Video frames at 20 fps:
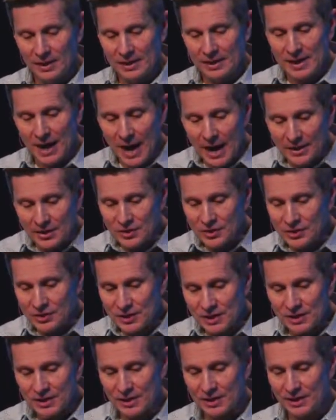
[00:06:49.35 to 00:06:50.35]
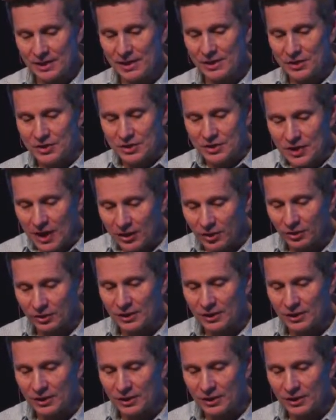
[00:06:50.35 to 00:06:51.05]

God is seated, He's settled,